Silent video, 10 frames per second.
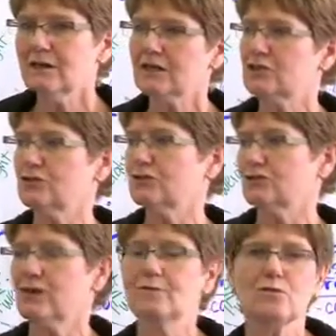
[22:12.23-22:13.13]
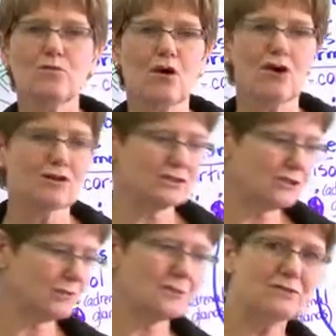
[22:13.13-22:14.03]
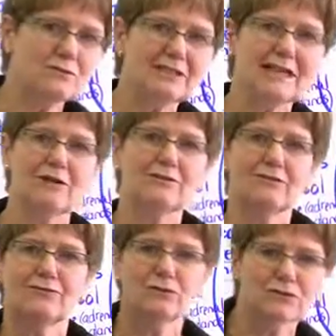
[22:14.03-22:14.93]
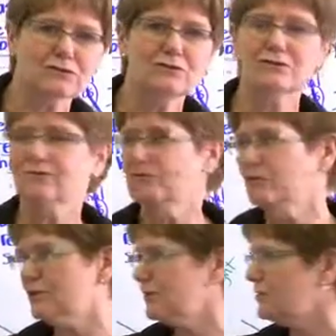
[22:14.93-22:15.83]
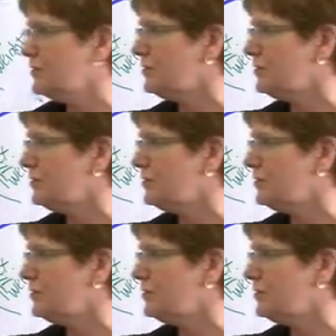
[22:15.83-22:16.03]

Because you scrubbed the walls, you've been down on the floor doing the floors,